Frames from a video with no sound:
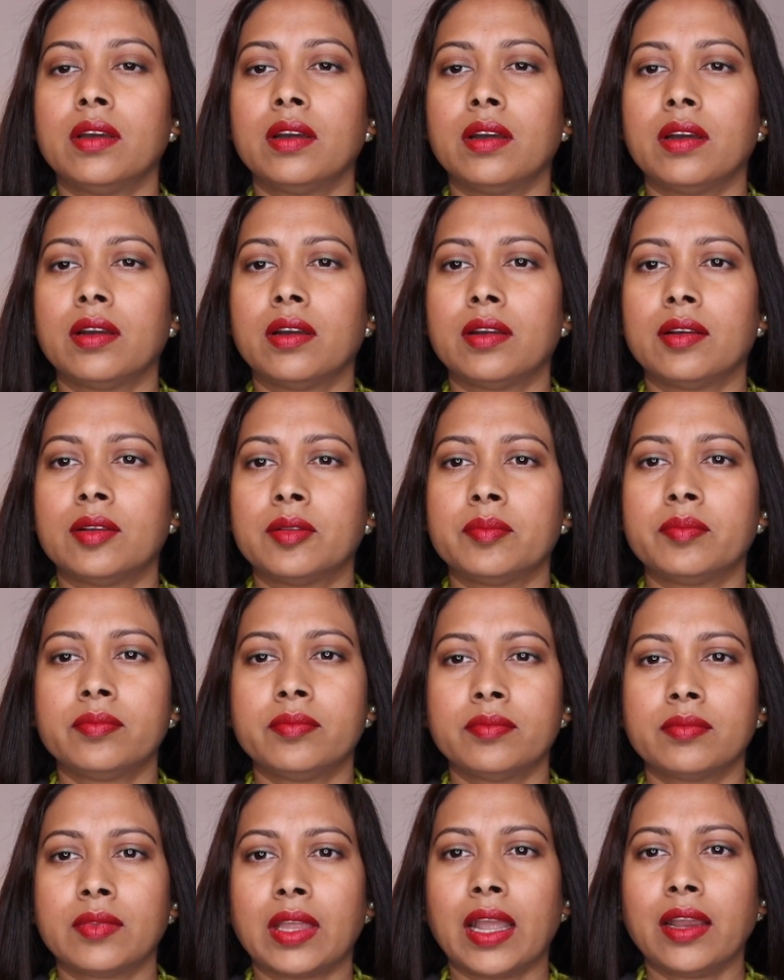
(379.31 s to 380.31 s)

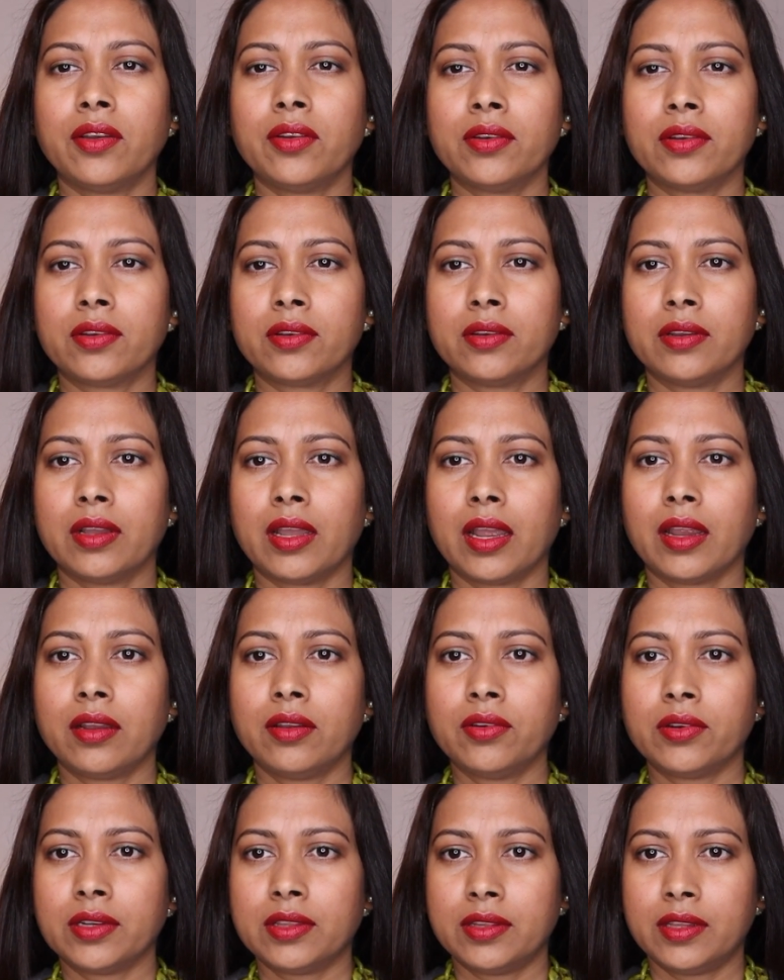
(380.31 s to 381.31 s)
I don't know, I
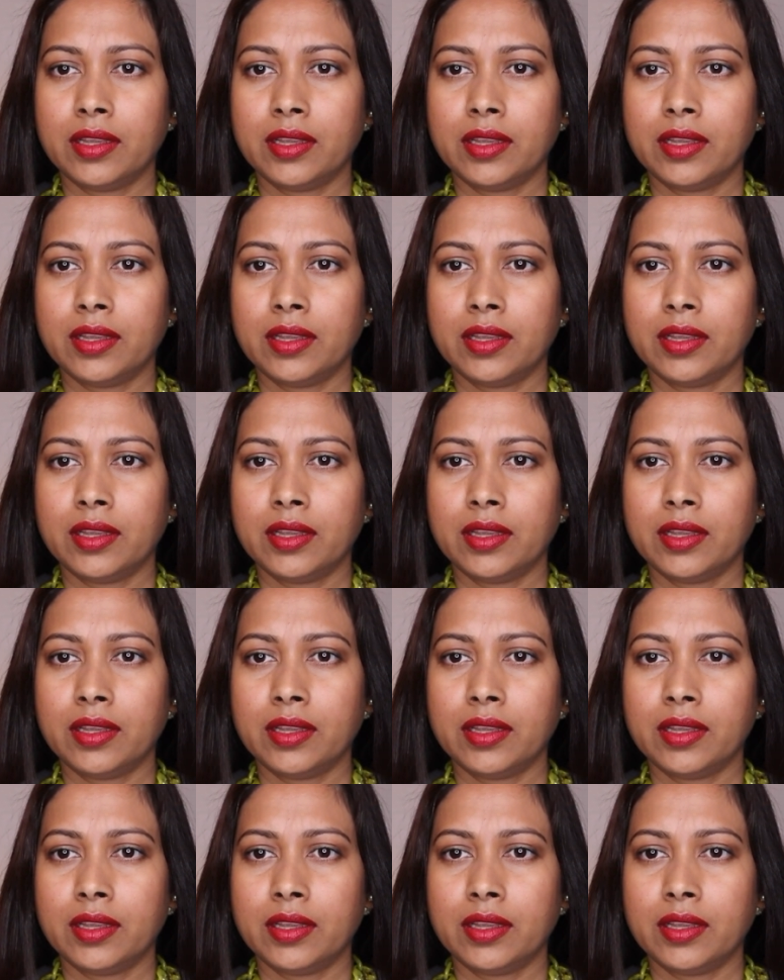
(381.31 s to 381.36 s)
don't